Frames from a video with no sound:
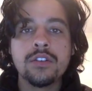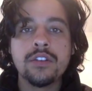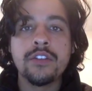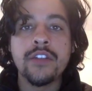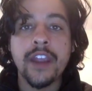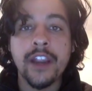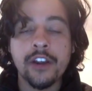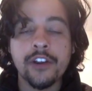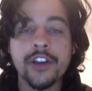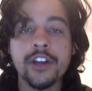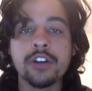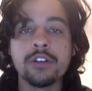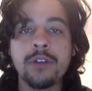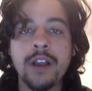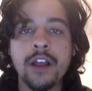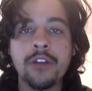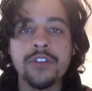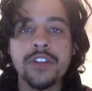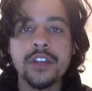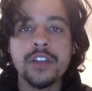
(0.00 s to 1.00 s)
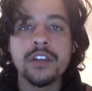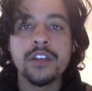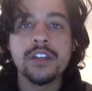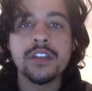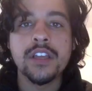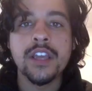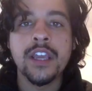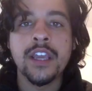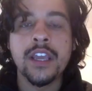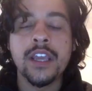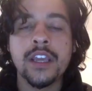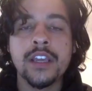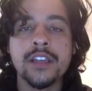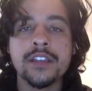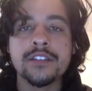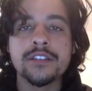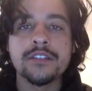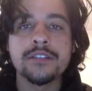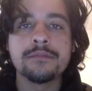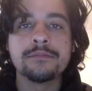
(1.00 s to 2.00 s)
the area around it,
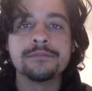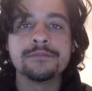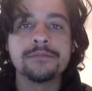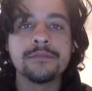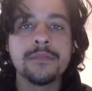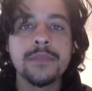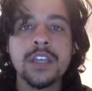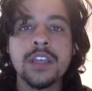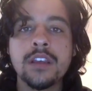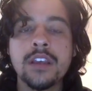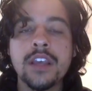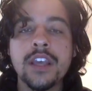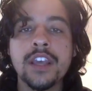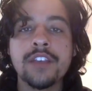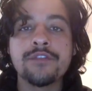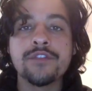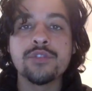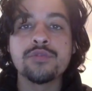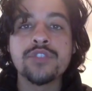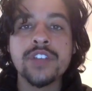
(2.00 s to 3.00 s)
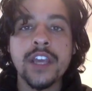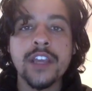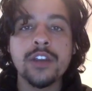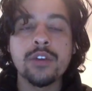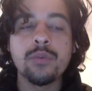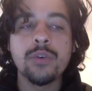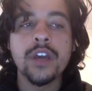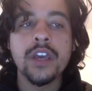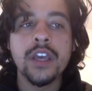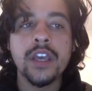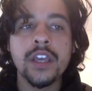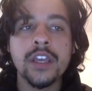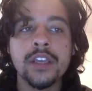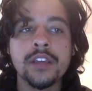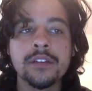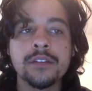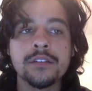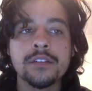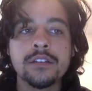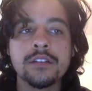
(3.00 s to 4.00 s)
and if you take away